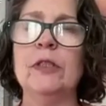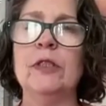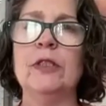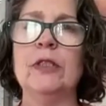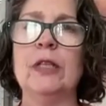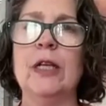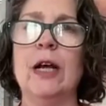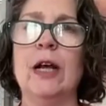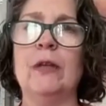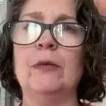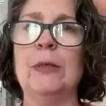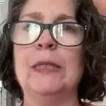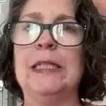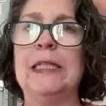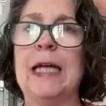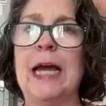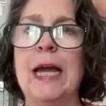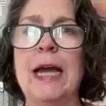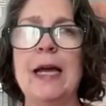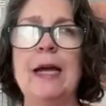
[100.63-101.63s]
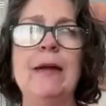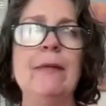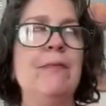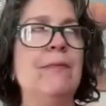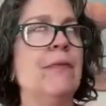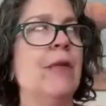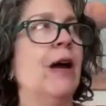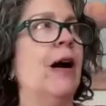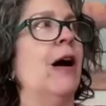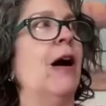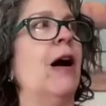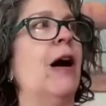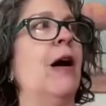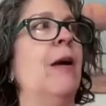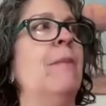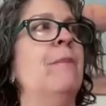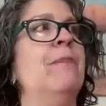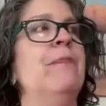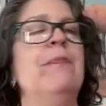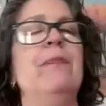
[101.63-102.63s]
shall we say.
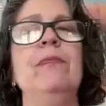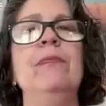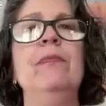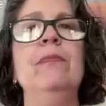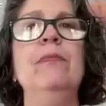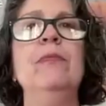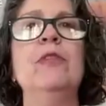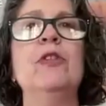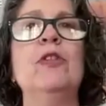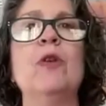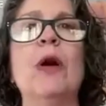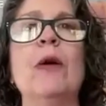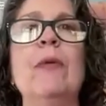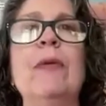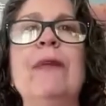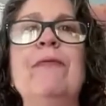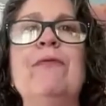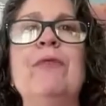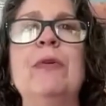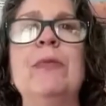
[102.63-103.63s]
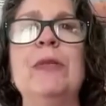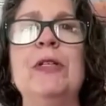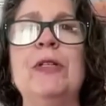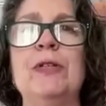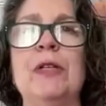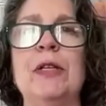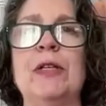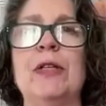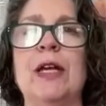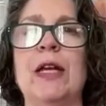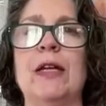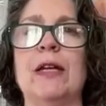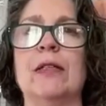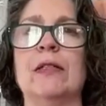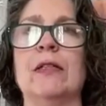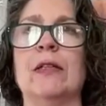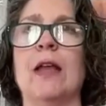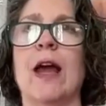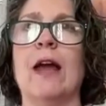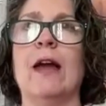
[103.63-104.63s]
So I went from using
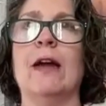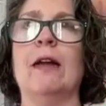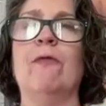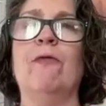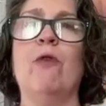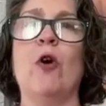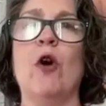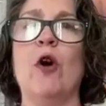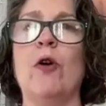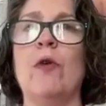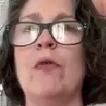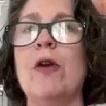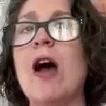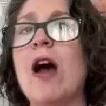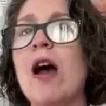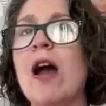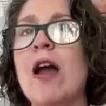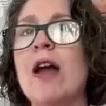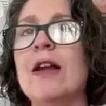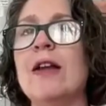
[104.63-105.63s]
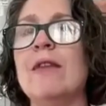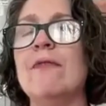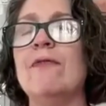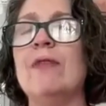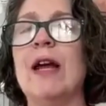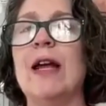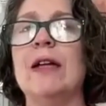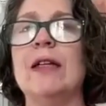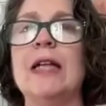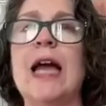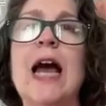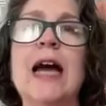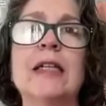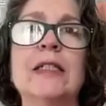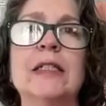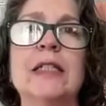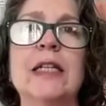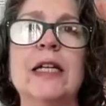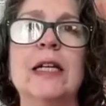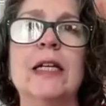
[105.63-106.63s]
things like 409 and
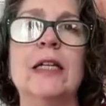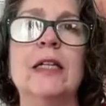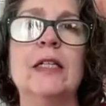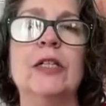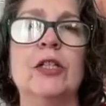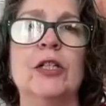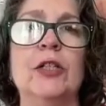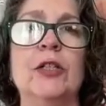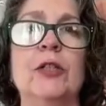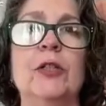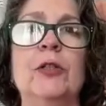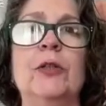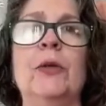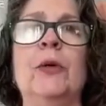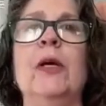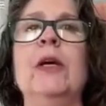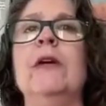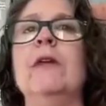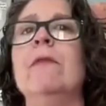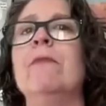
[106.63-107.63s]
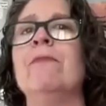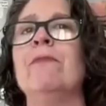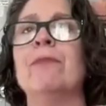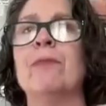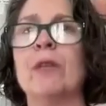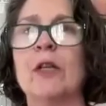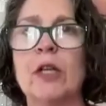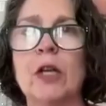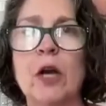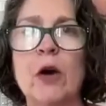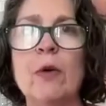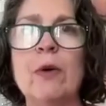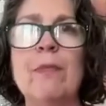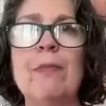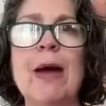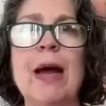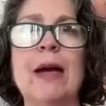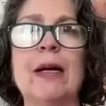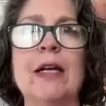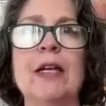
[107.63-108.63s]
Fantastic to
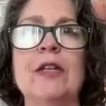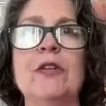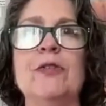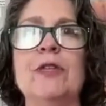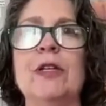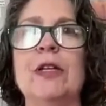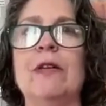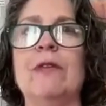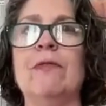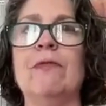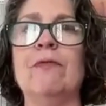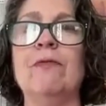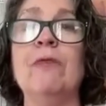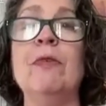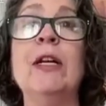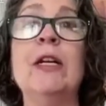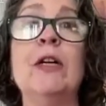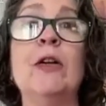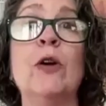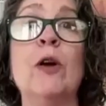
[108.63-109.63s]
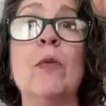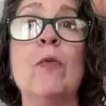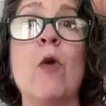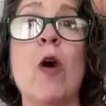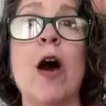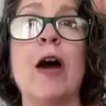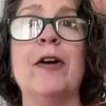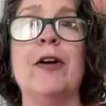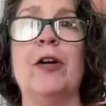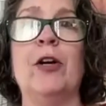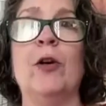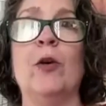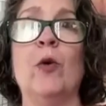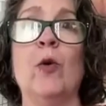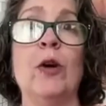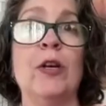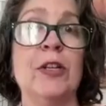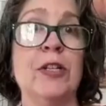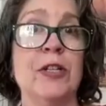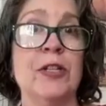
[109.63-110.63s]
going back and using vinegar and water,
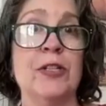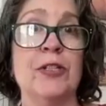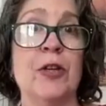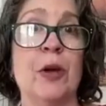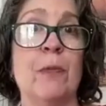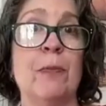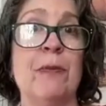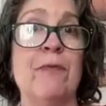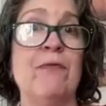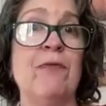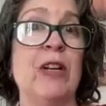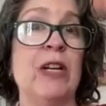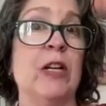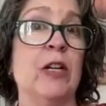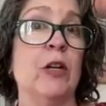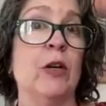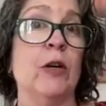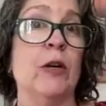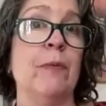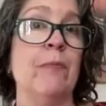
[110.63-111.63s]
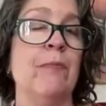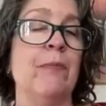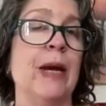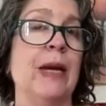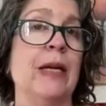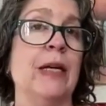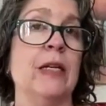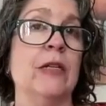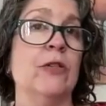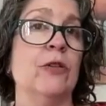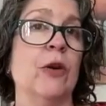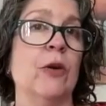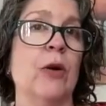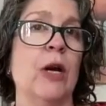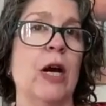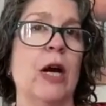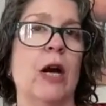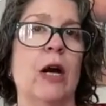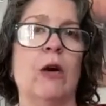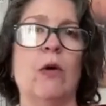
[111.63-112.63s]
or just soap and vinegar and baking
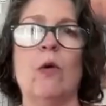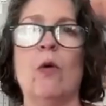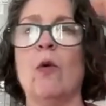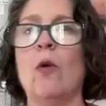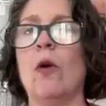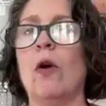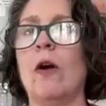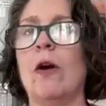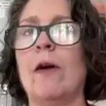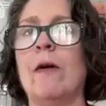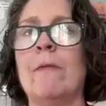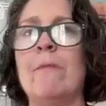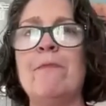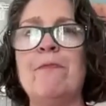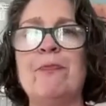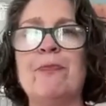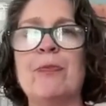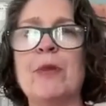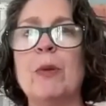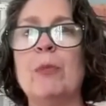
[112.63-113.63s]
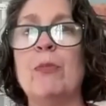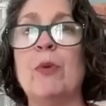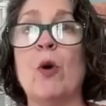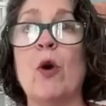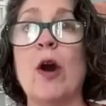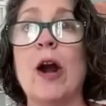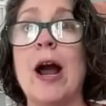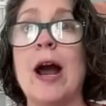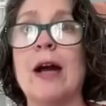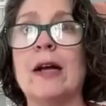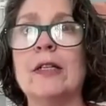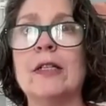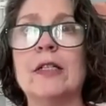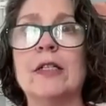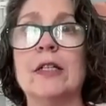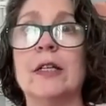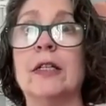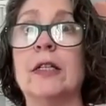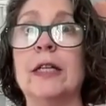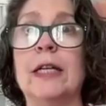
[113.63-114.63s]
soda or borax
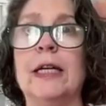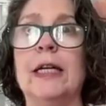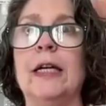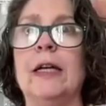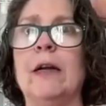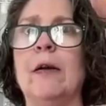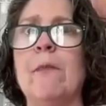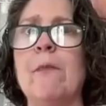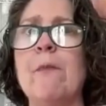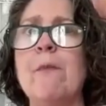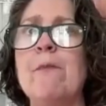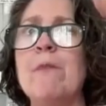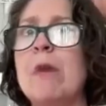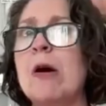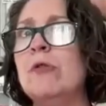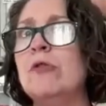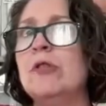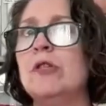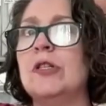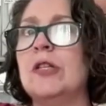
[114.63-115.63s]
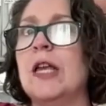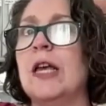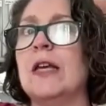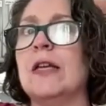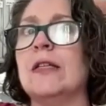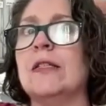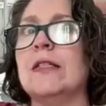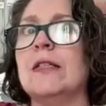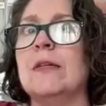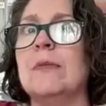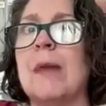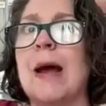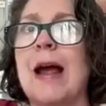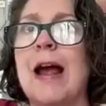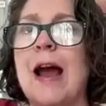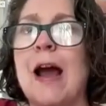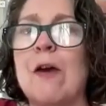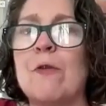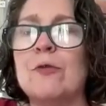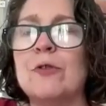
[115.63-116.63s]
to clean most things in my
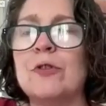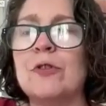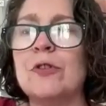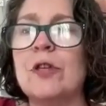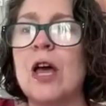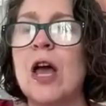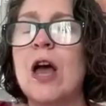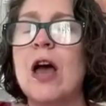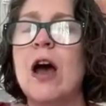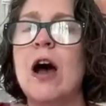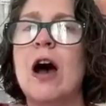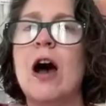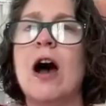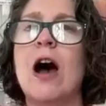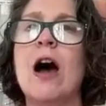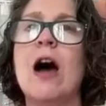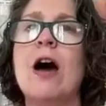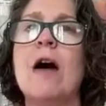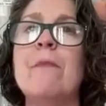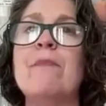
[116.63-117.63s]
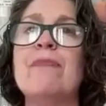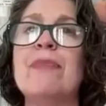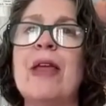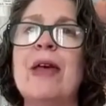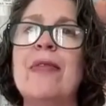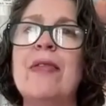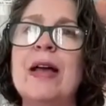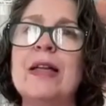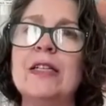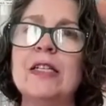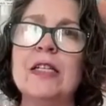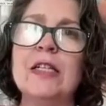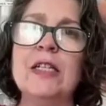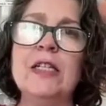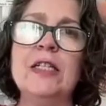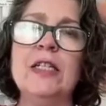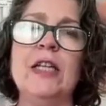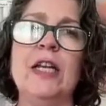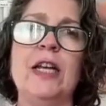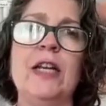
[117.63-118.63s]
house. And that's
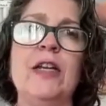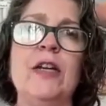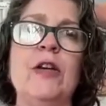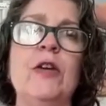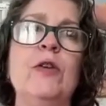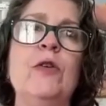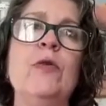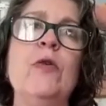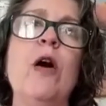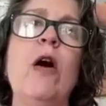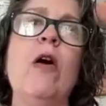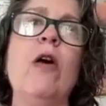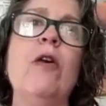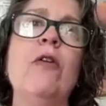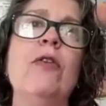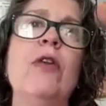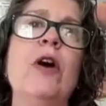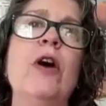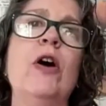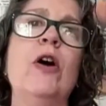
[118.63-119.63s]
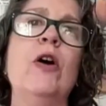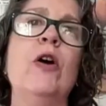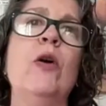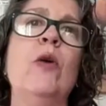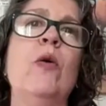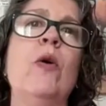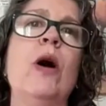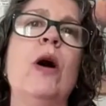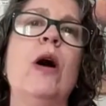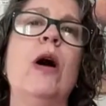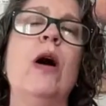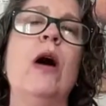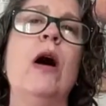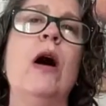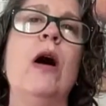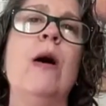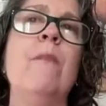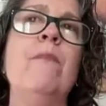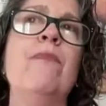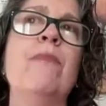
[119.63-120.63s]
continued, although
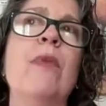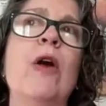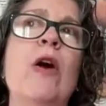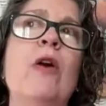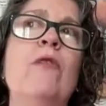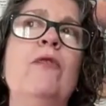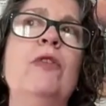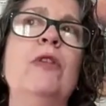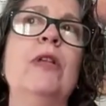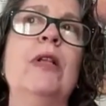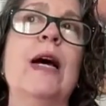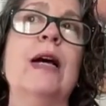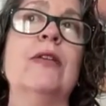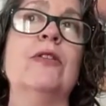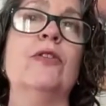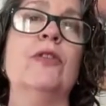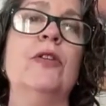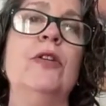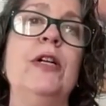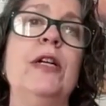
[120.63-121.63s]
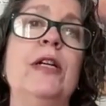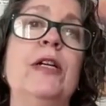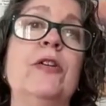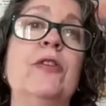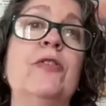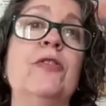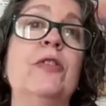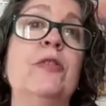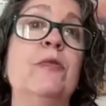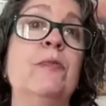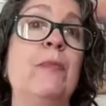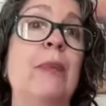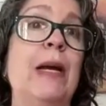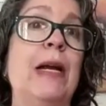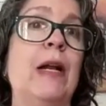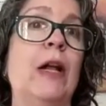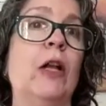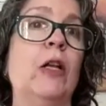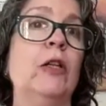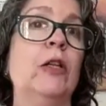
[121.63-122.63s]
over the last 30 years, there's been a